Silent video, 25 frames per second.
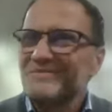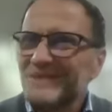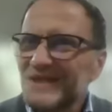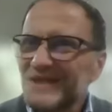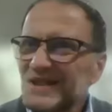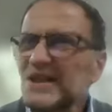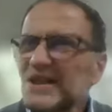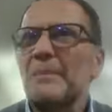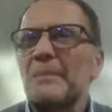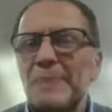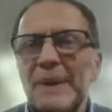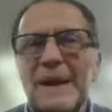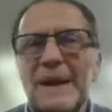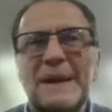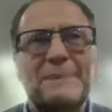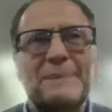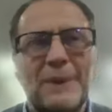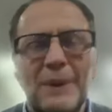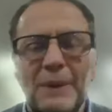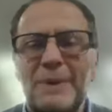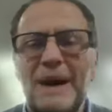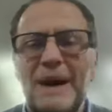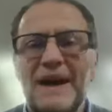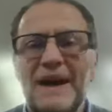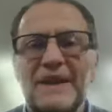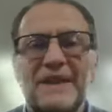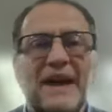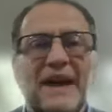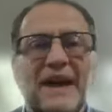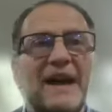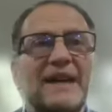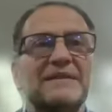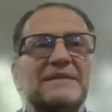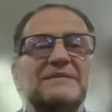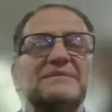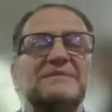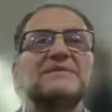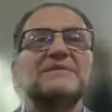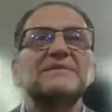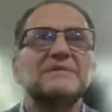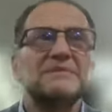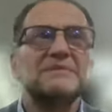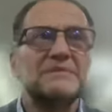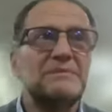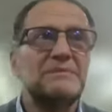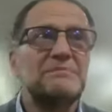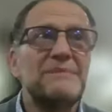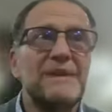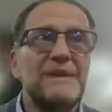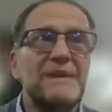Some people by then,
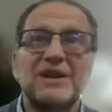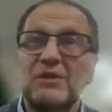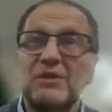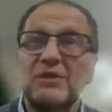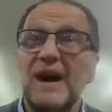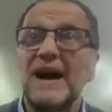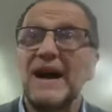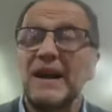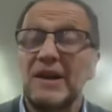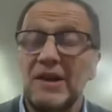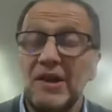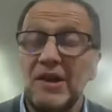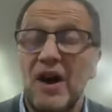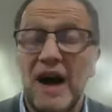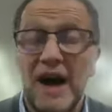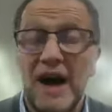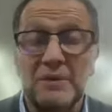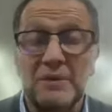quite a lot,